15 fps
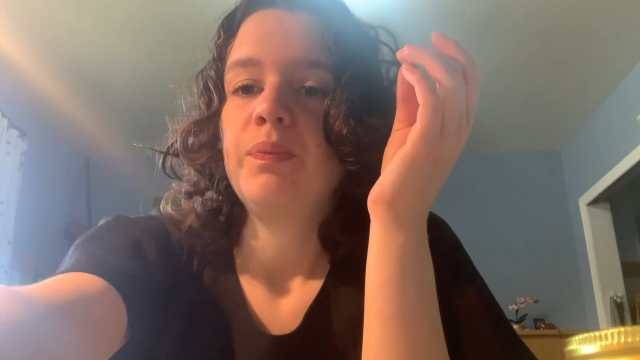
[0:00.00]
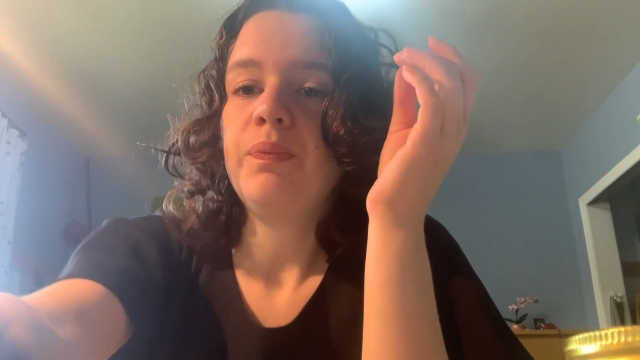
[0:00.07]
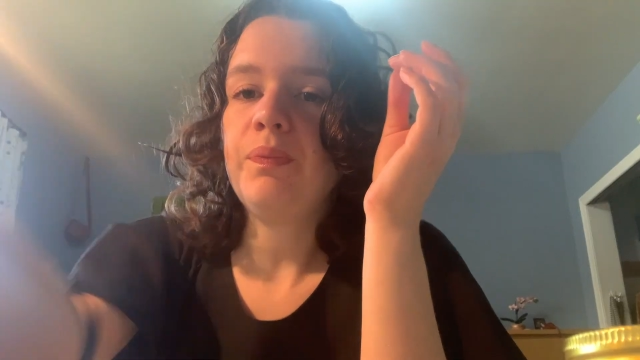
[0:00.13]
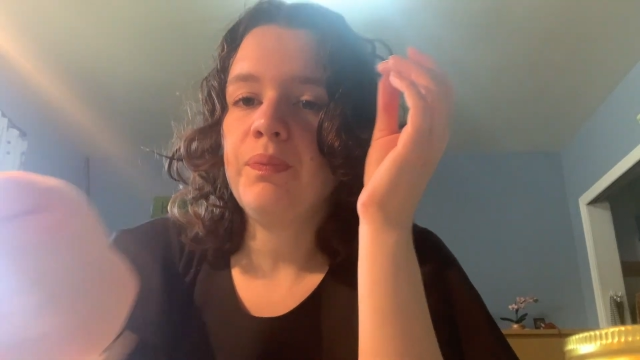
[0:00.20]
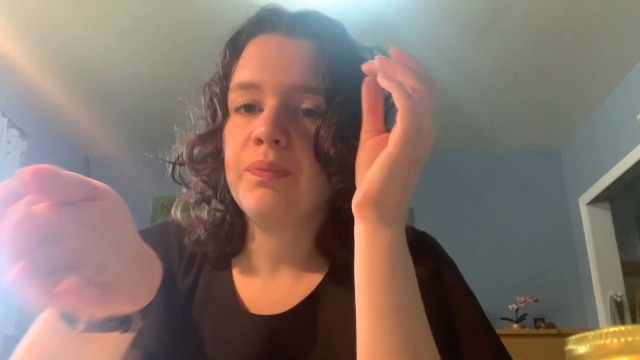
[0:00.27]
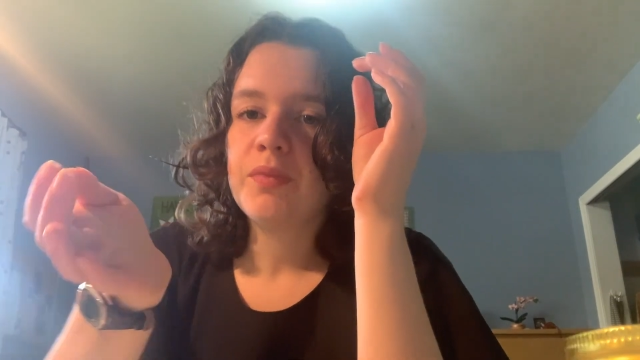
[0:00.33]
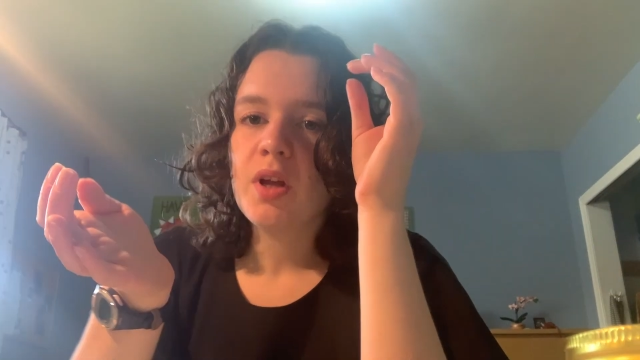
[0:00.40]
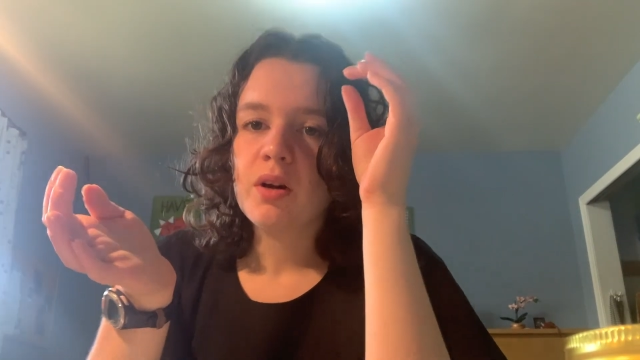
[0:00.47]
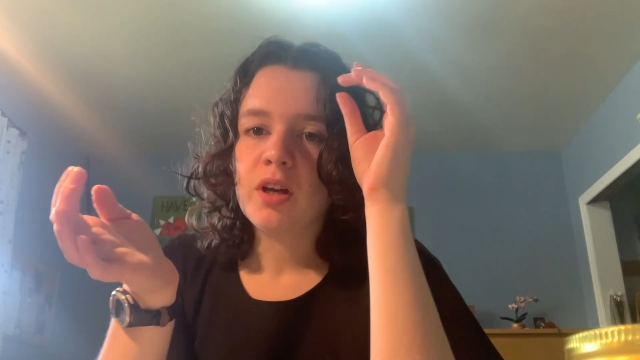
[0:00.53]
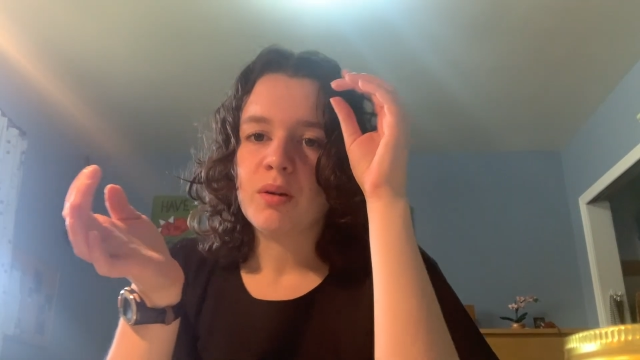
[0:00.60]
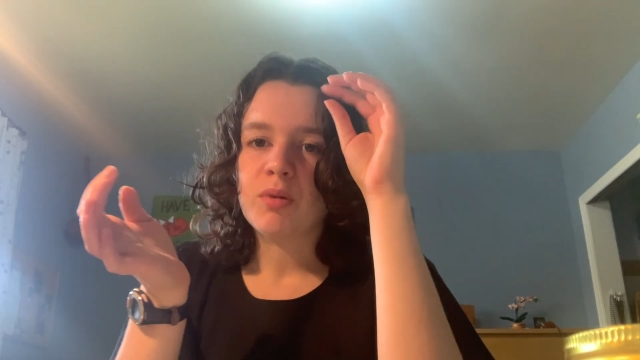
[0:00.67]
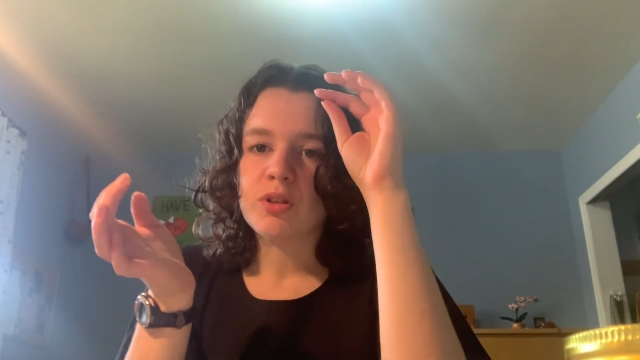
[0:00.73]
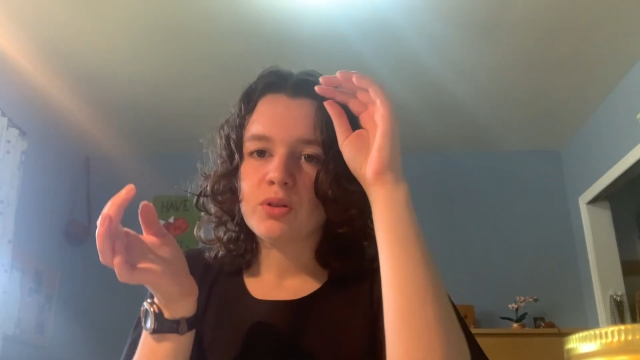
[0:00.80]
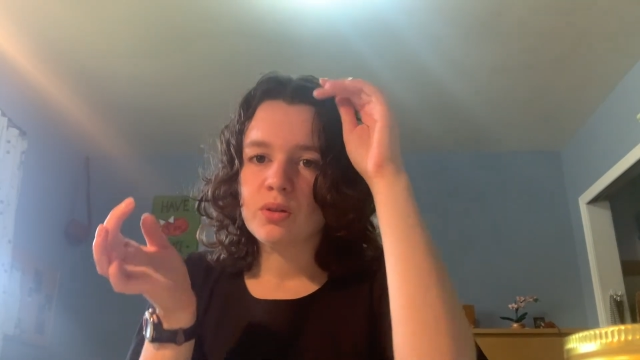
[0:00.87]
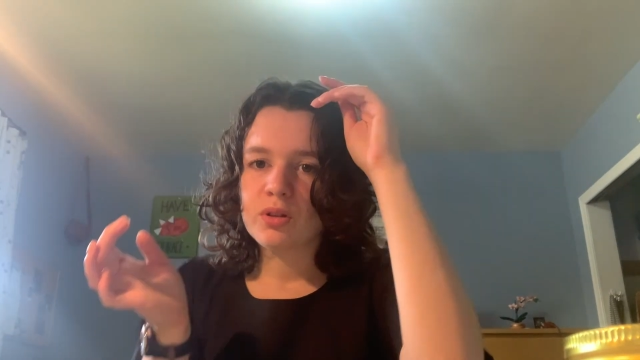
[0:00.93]
Okay,
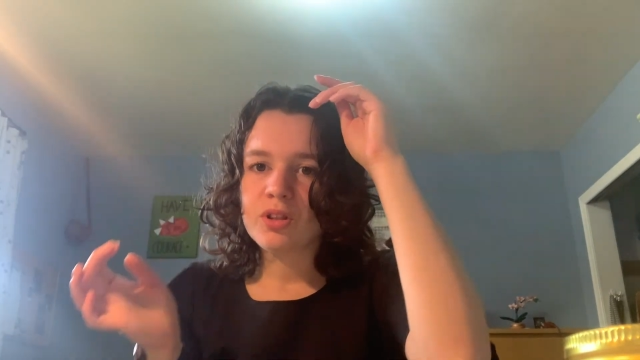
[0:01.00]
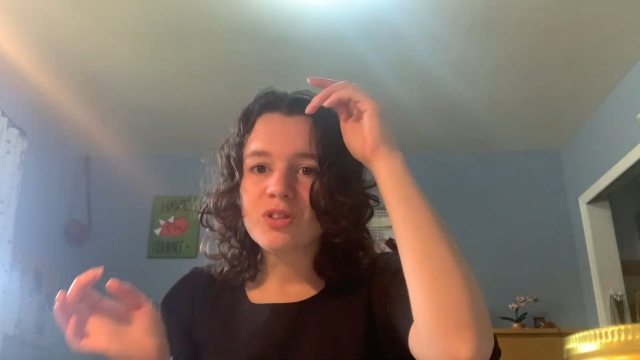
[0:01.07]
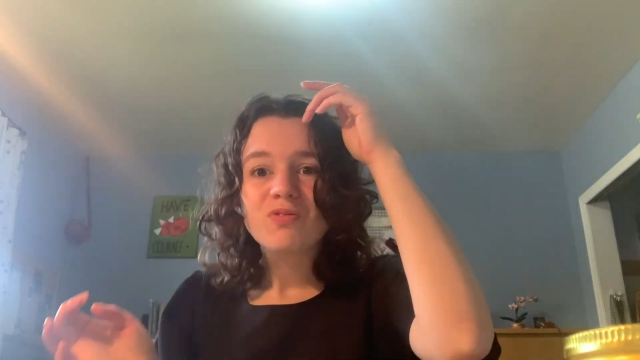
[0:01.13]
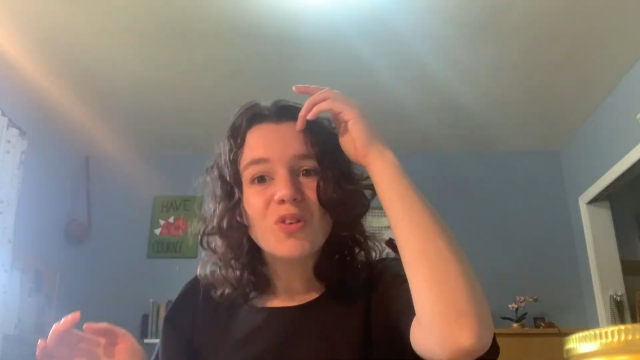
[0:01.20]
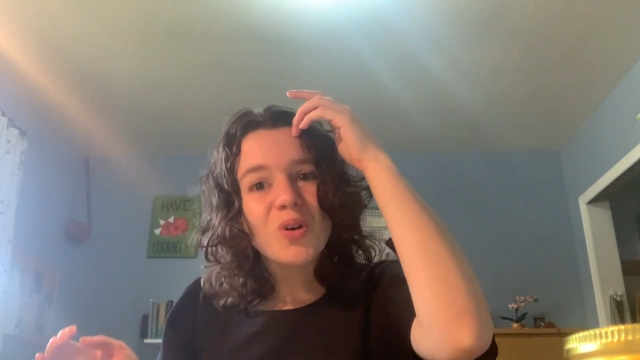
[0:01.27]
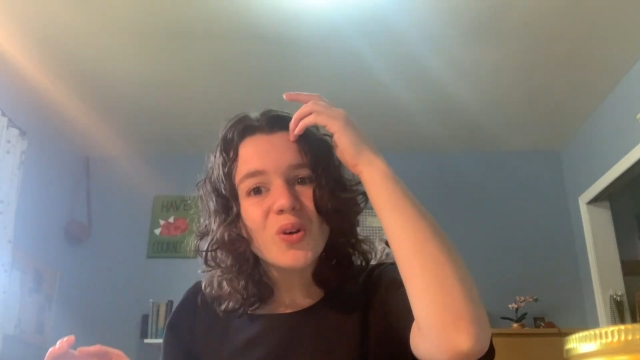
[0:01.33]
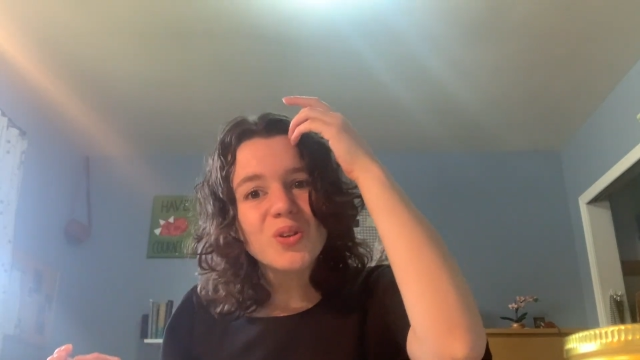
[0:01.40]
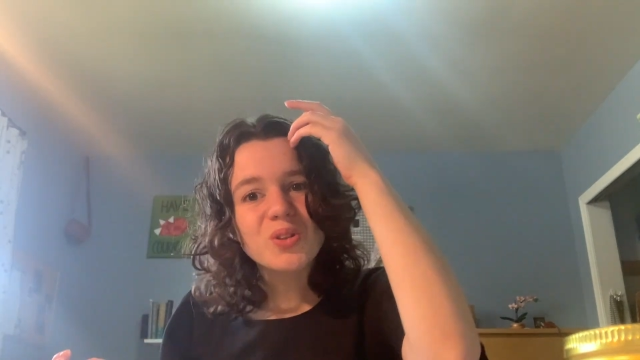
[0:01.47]
my storage is full,